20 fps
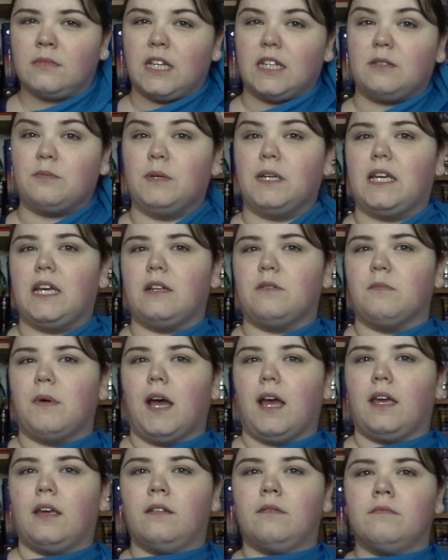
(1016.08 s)
Let me get
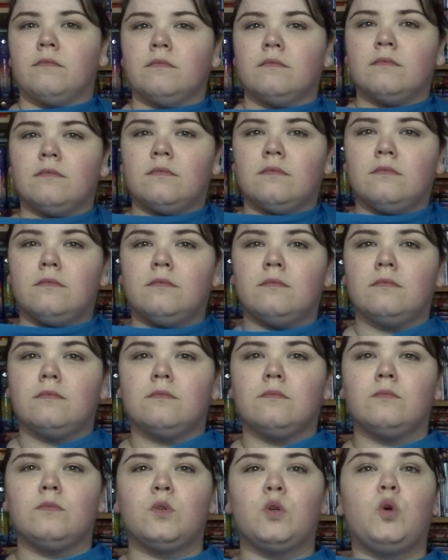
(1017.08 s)
my
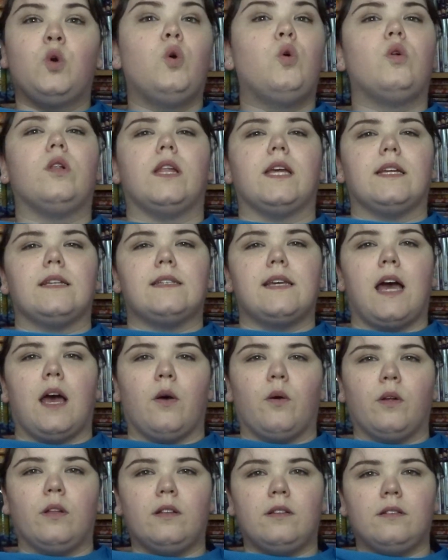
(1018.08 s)
cooling towel.